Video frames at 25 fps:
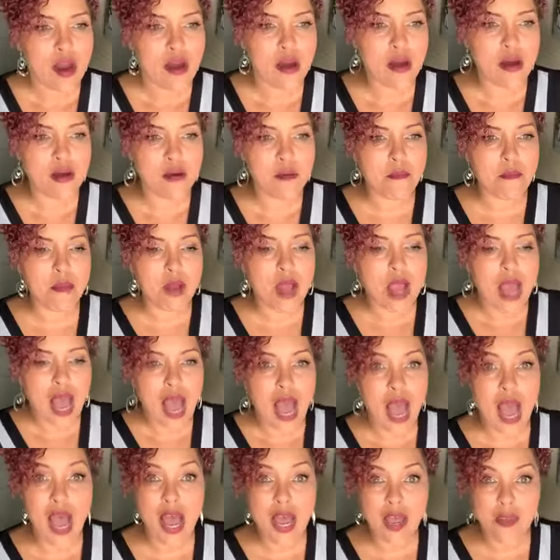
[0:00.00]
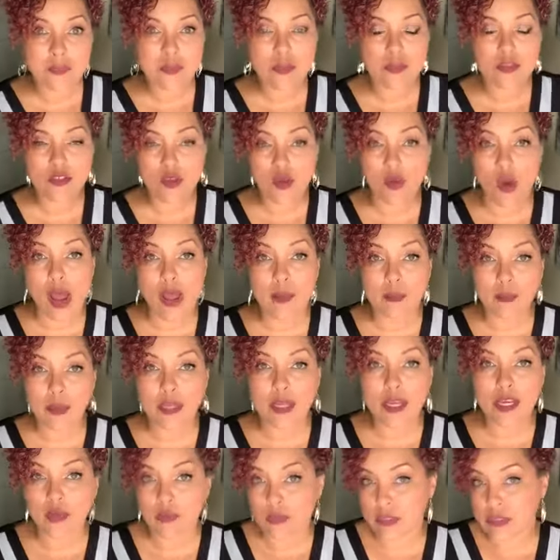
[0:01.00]
Um, I So I
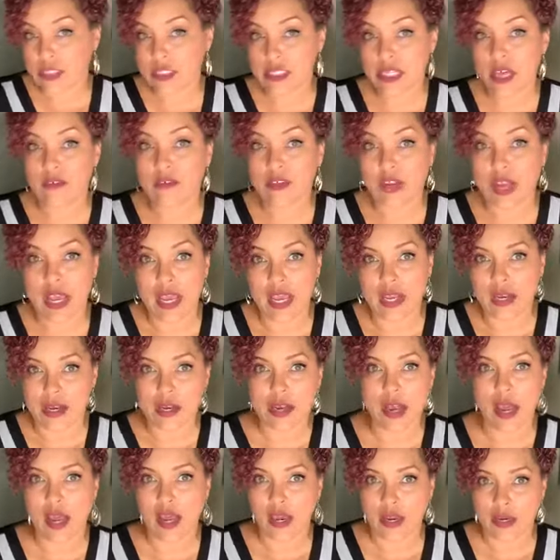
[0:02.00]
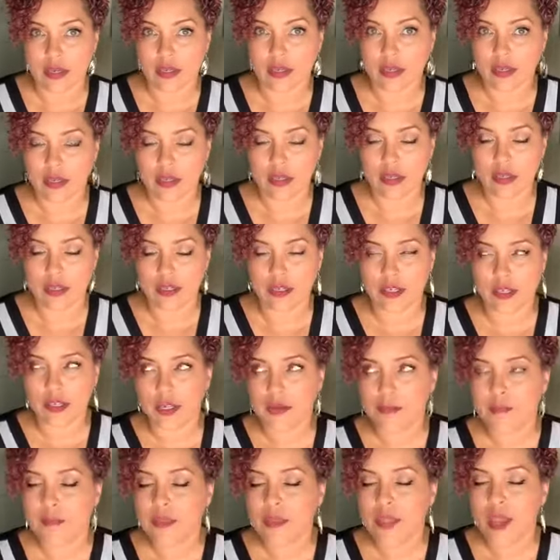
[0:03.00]
played with 7, 8, 9,
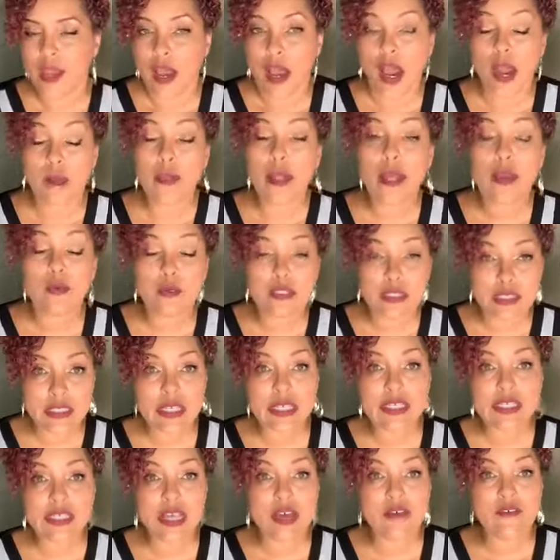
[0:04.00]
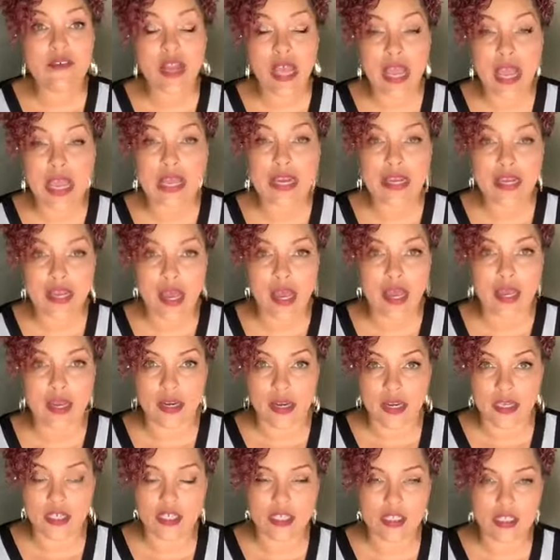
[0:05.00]
clearly. I played with 6, 7, 8, and
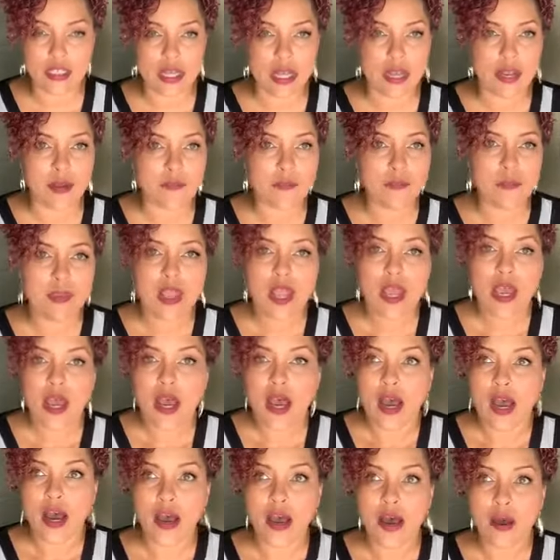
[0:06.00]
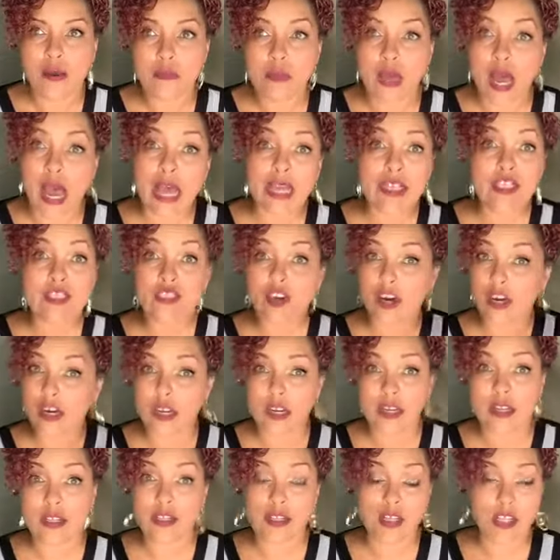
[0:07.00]
9, I should say. Um, I
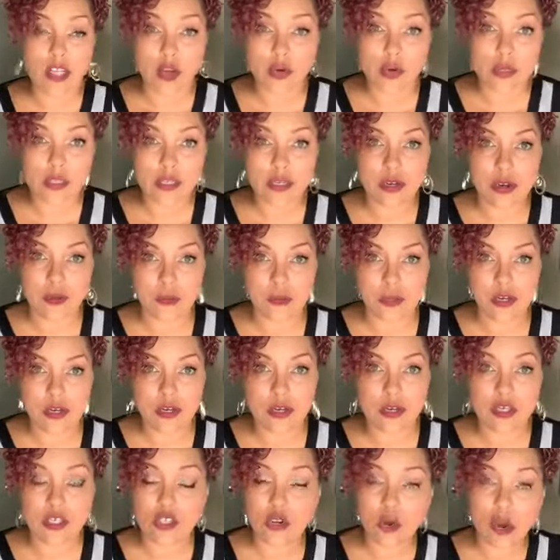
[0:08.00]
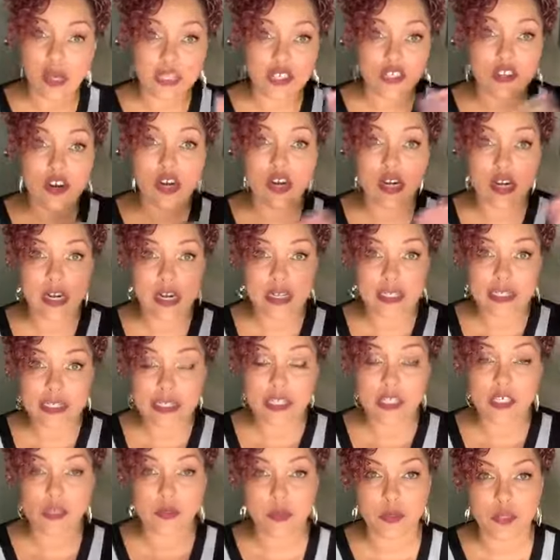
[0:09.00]
started at the lowest number. So I started at
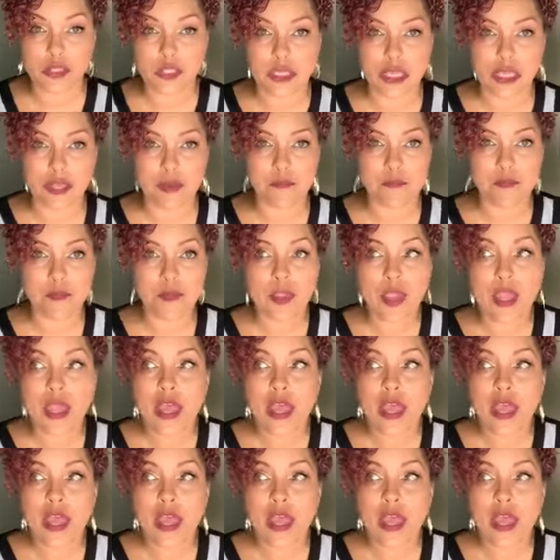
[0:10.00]
6%.